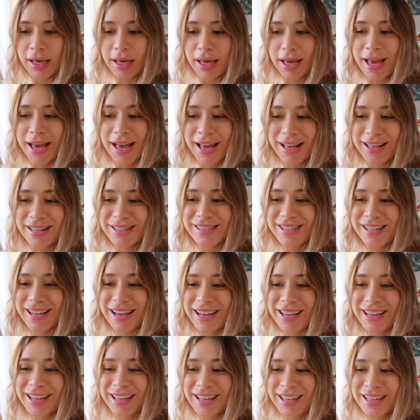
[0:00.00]

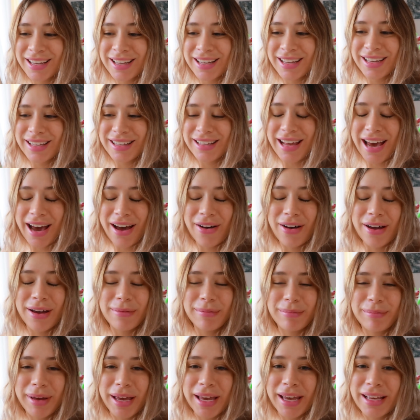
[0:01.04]
And now
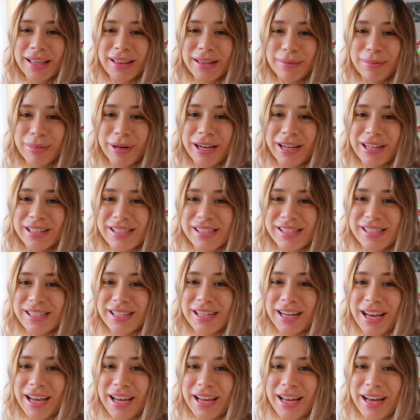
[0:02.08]
I'm paying the price
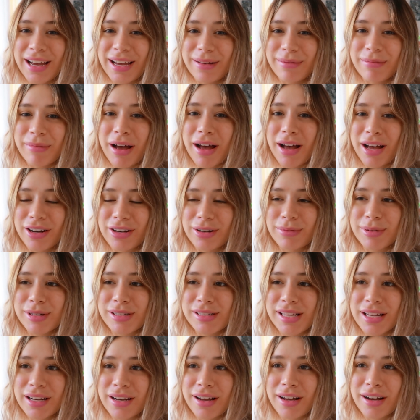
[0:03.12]
today. I am 100%
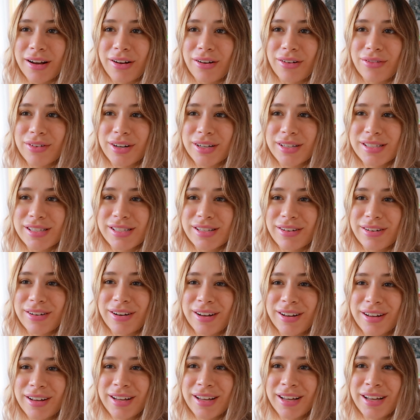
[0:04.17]
hungover. So
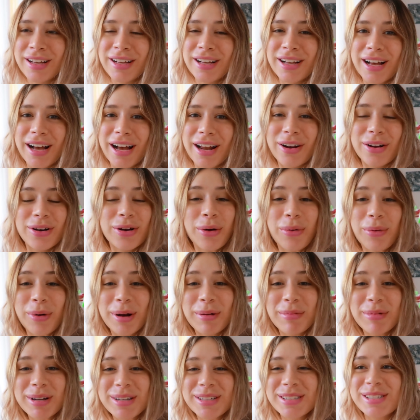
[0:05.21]
I don't know what
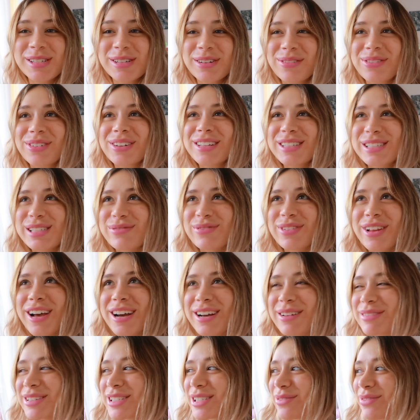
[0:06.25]
I'm going to do for this
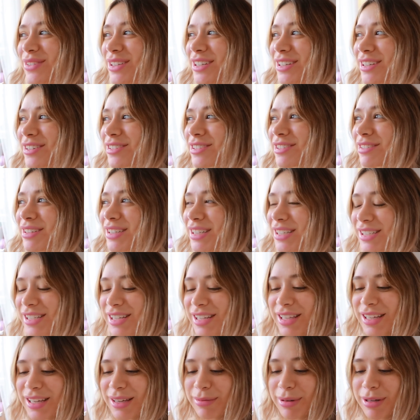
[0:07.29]
Vlogmas video. So I need
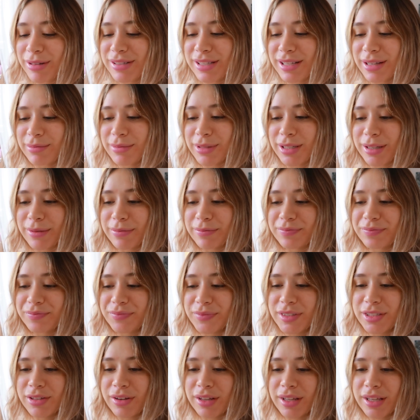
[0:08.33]
to think about something.
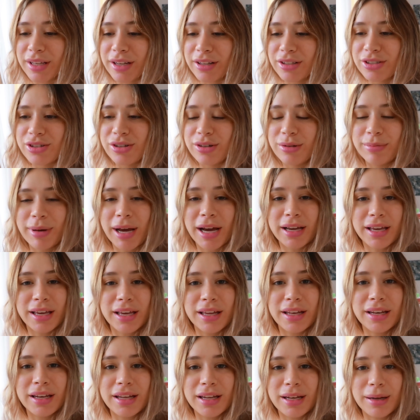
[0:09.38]
So I think I'll tune back
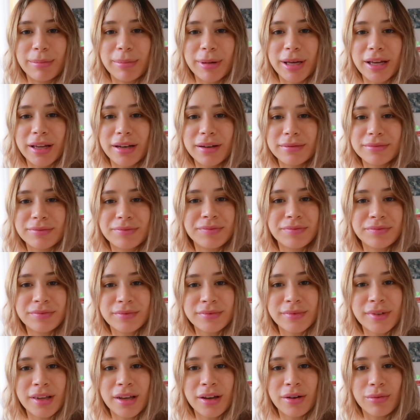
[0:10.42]
in a bit
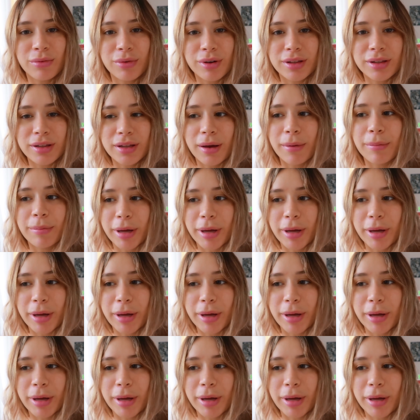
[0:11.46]
with a